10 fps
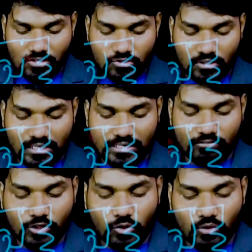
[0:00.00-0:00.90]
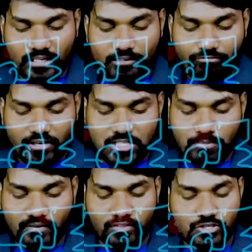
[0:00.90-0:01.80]
so that you will know the difference
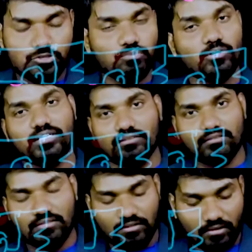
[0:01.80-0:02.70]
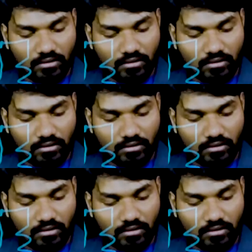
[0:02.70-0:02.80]
between these two points.